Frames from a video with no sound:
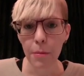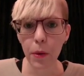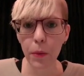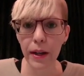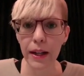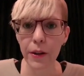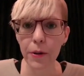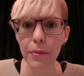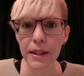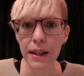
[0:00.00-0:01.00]
But when I
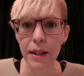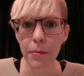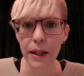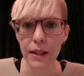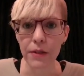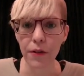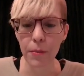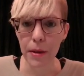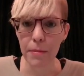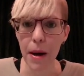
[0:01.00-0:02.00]
load my database
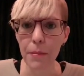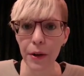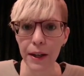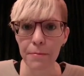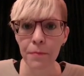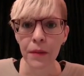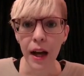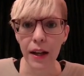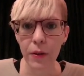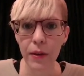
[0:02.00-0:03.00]
from in-memory,
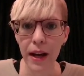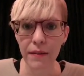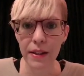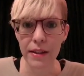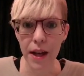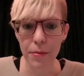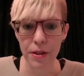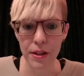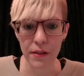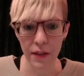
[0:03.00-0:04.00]
I don't have these
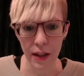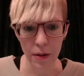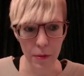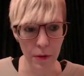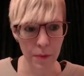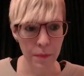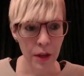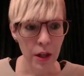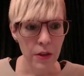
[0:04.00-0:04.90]
options available.